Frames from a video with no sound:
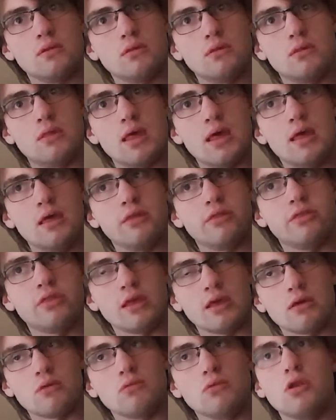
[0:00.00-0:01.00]
They
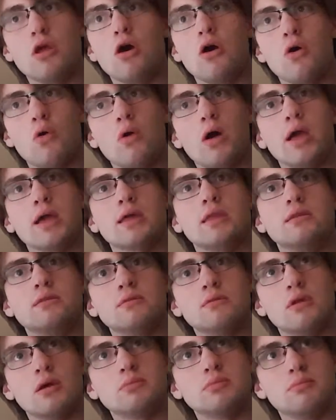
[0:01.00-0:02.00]
think, no, I
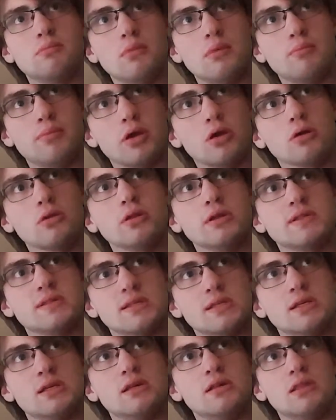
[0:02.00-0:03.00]
can empirically
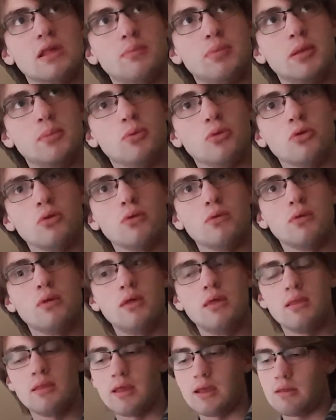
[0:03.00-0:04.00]
see that people,
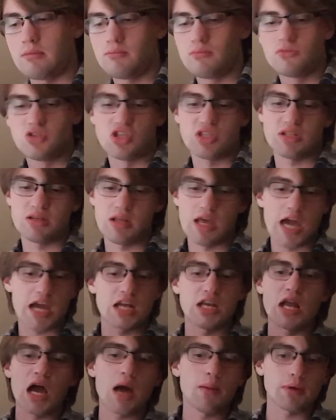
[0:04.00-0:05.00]
just
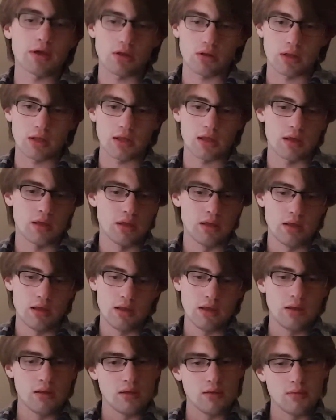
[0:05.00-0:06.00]
economically,
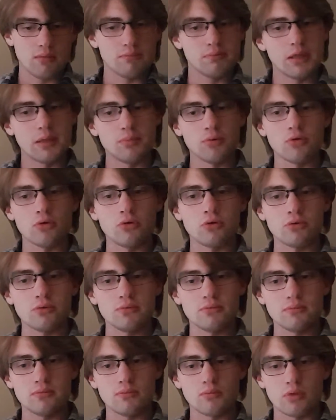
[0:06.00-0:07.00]

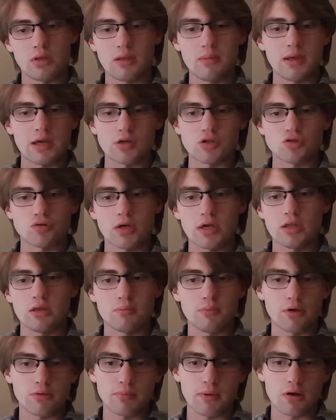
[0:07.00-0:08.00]
people, when they make a trade, they're
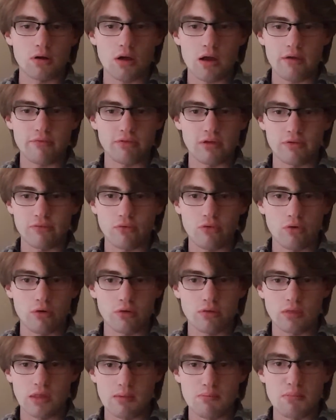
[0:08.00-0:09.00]
both better off, therefore
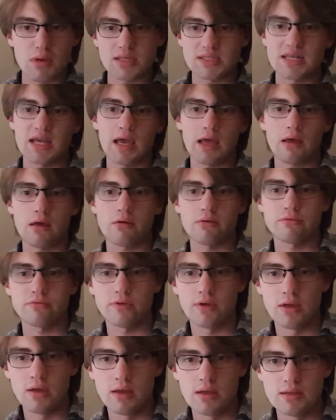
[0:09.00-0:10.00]
they must have
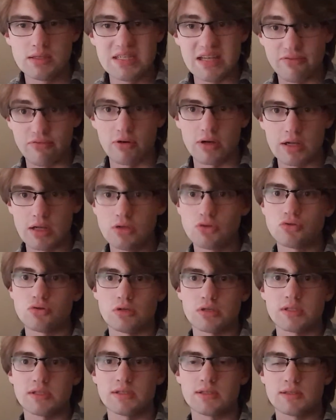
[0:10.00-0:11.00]
different
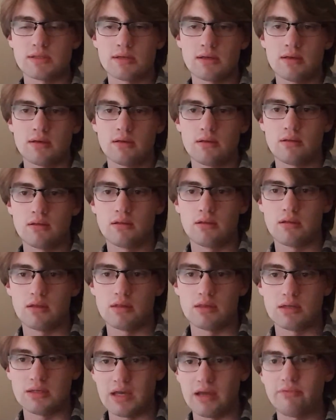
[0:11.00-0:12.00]
interests.
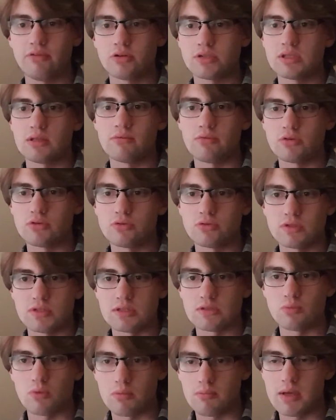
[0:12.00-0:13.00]
The diversity of interests
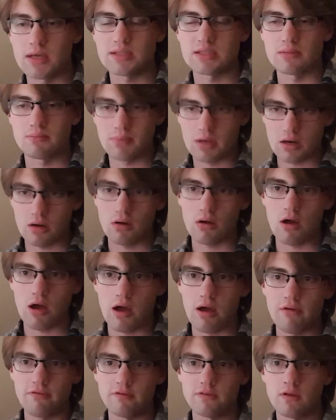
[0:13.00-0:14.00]
is what makes them better
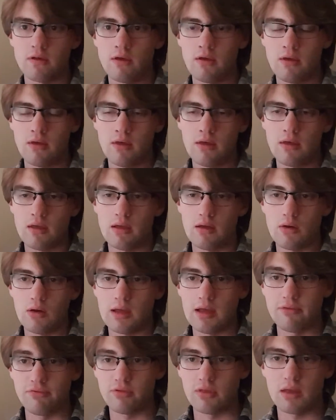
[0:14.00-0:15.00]
off
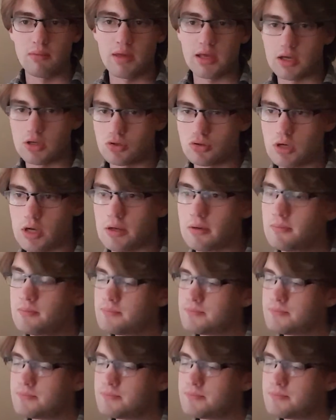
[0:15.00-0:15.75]
if they make a trade.